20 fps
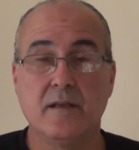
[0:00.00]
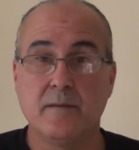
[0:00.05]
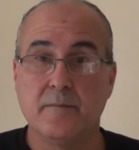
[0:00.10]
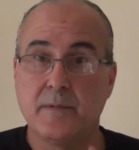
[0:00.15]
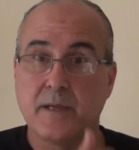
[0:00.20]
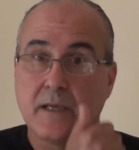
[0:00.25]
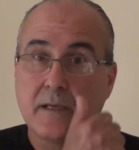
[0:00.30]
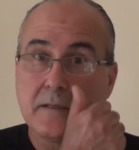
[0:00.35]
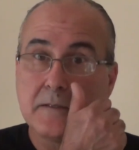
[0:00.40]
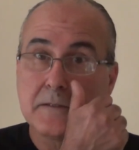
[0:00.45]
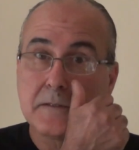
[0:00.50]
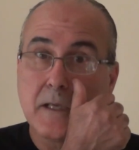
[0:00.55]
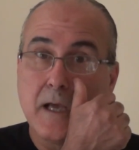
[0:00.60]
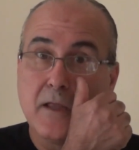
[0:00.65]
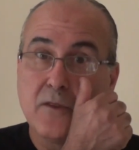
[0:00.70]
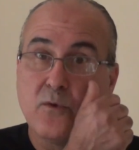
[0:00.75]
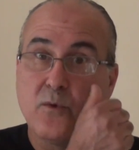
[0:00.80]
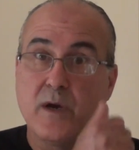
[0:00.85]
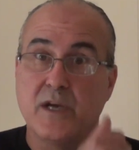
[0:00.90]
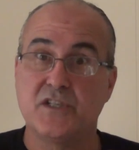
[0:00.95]
because
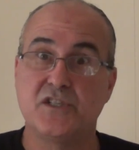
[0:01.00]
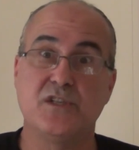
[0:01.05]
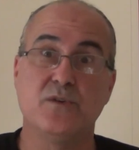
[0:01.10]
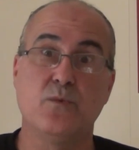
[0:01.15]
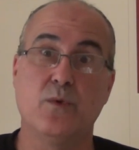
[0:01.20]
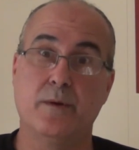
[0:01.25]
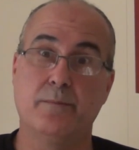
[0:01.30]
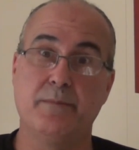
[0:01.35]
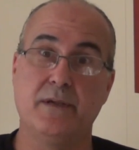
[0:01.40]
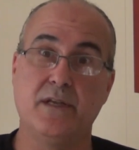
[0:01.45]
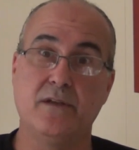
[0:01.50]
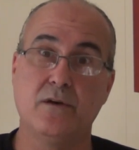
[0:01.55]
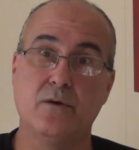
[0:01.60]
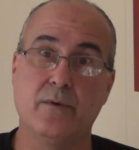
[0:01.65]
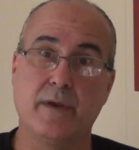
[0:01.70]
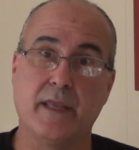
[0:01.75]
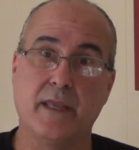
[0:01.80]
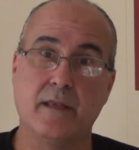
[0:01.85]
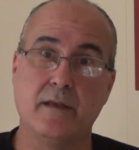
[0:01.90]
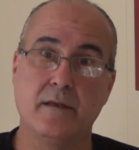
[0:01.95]
otherwise she wouldn't be
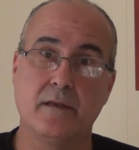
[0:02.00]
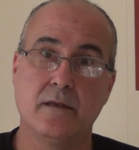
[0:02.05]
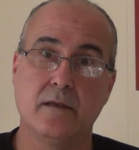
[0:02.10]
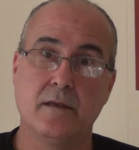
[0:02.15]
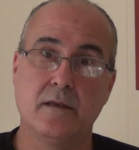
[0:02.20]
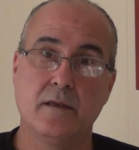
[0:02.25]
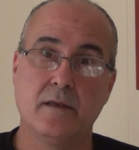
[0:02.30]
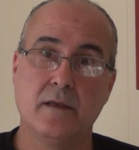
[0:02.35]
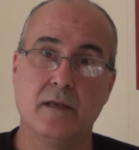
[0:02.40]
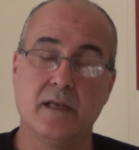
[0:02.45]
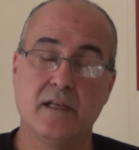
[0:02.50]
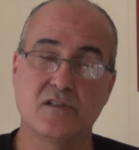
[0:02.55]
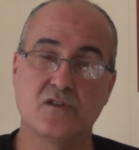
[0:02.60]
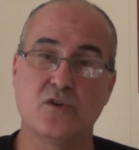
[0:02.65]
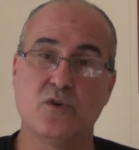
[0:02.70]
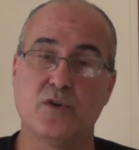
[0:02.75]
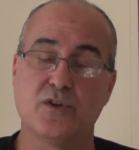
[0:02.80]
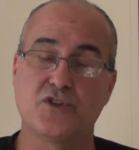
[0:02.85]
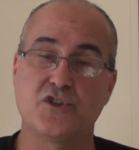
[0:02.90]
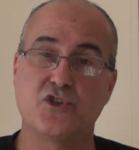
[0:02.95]
doing it. It's
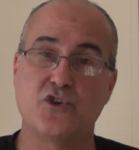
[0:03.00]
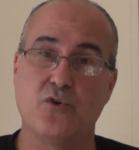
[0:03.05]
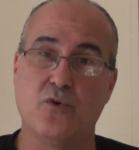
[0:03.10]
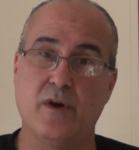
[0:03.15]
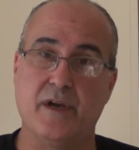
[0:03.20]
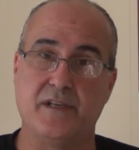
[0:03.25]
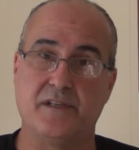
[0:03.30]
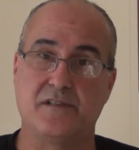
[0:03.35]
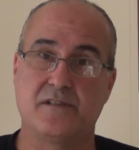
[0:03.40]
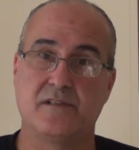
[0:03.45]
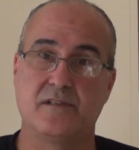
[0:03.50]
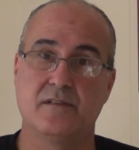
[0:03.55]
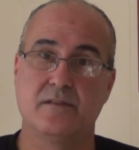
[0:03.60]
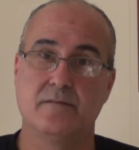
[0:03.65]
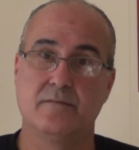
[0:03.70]
called choice,